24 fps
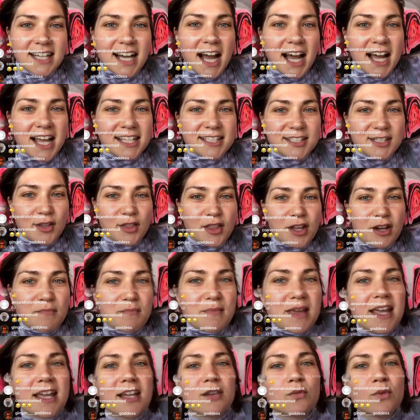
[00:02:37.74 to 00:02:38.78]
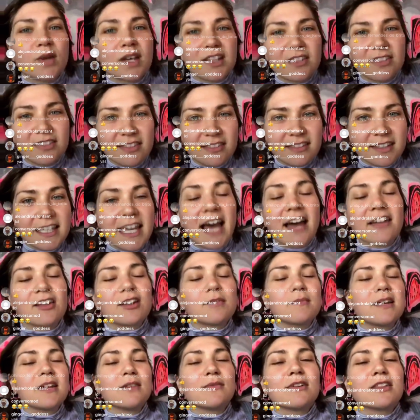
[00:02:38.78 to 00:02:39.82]
So they're made with
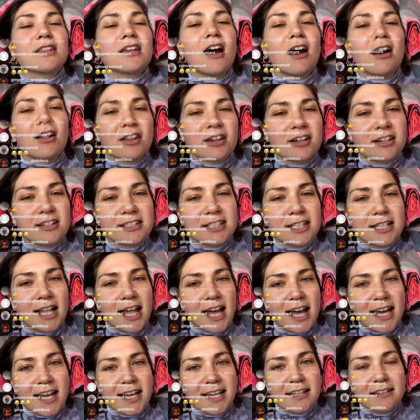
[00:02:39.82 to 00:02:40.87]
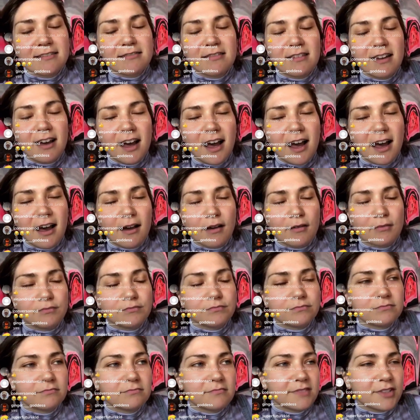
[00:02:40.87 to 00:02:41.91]
colored clay.
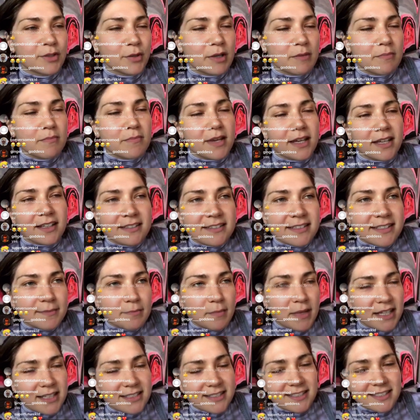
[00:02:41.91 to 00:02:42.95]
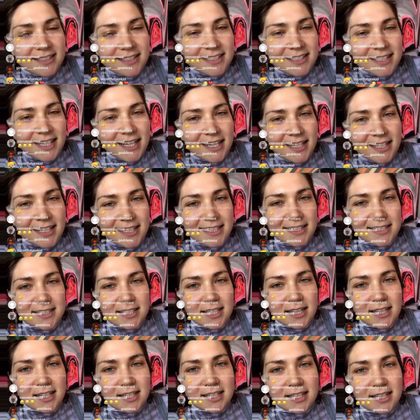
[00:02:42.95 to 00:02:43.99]
So we mix mason stain
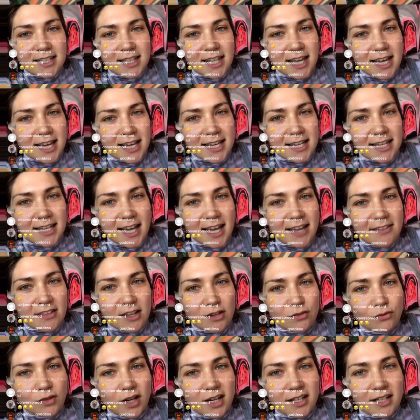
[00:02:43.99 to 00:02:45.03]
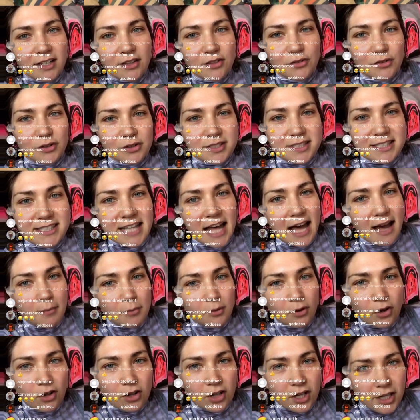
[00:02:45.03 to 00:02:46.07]
into the clay and then run it through a slab
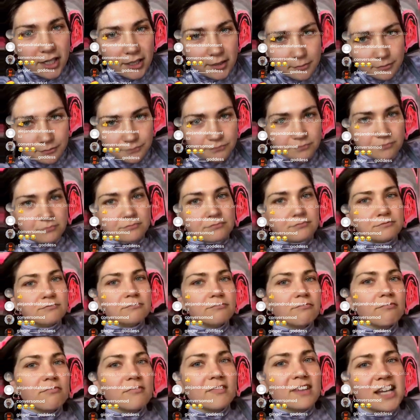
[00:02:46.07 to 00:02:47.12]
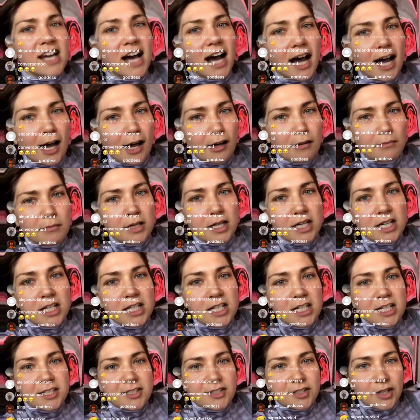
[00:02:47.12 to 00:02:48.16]
roller.
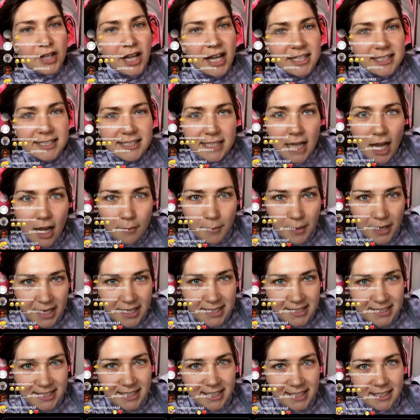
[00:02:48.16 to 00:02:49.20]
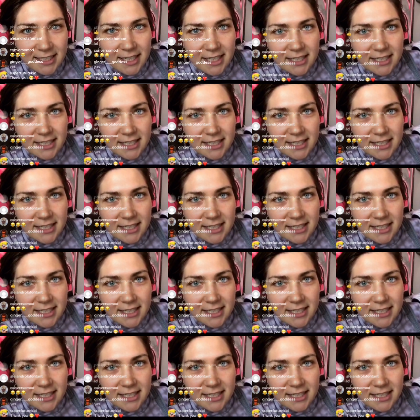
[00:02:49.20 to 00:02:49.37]
So yeah, it's not painted.